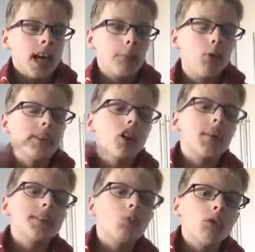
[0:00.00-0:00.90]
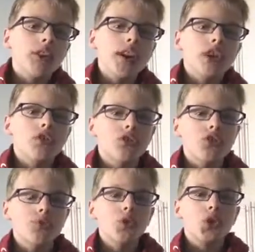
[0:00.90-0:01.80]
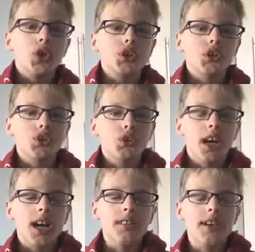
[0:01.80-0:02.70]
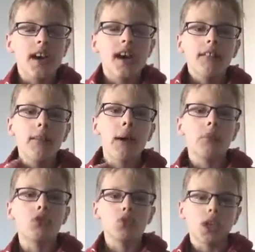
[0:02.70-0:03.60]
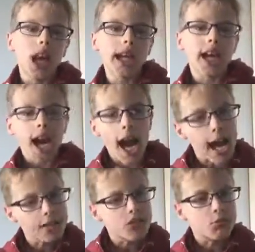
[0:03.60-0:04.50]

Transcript: And put in the comments what red noses have you got. So guys, yeah, remember to like and